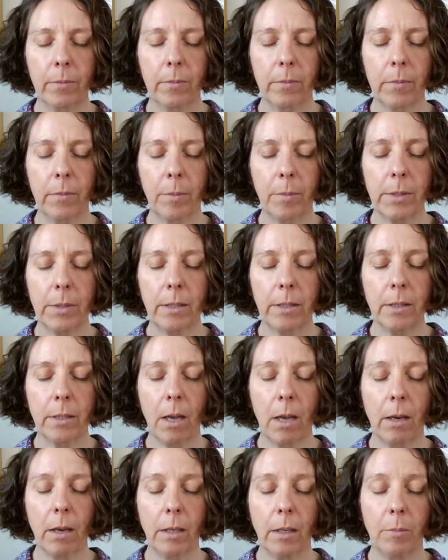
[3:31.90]
Perhaps there's
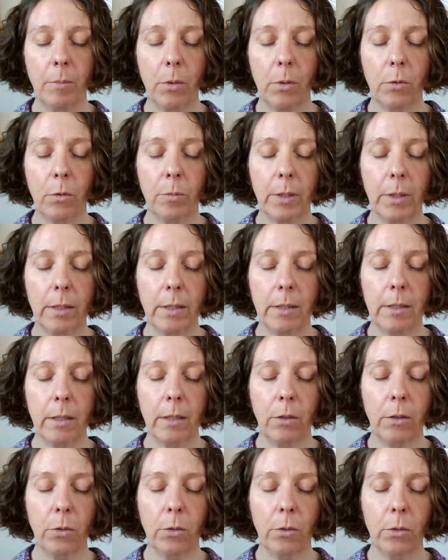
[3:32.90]
tiny movements
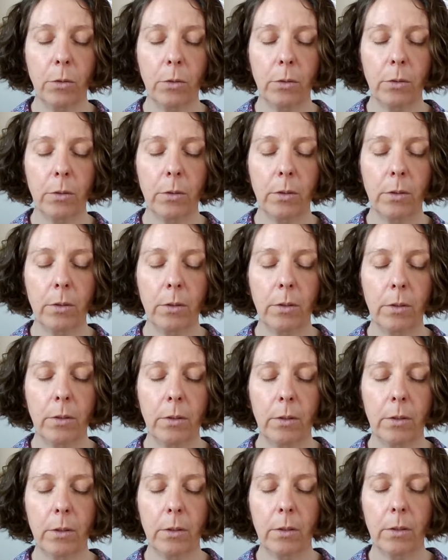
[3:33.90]
in your
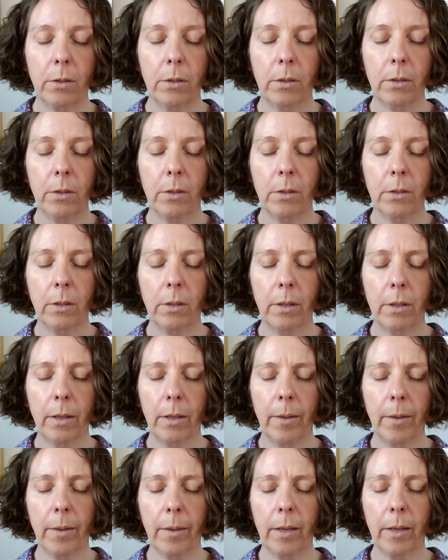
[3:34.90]

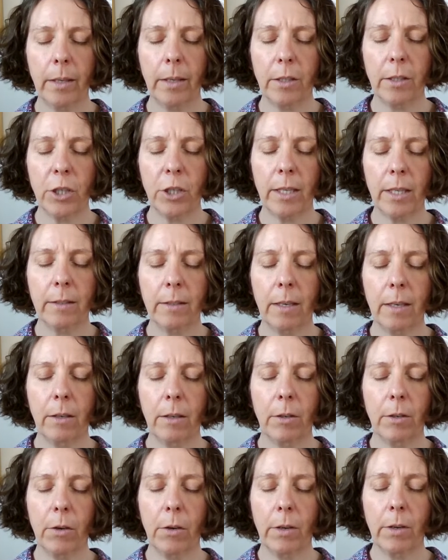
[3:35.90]
kind of chest
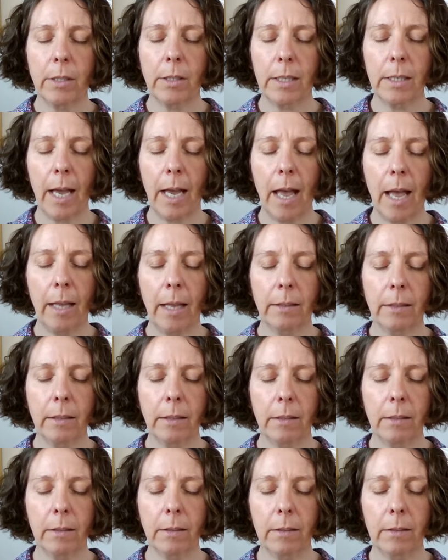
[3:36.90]
area under your
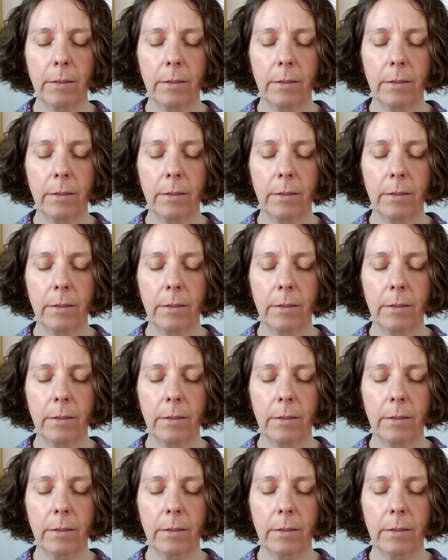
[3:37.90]
hand.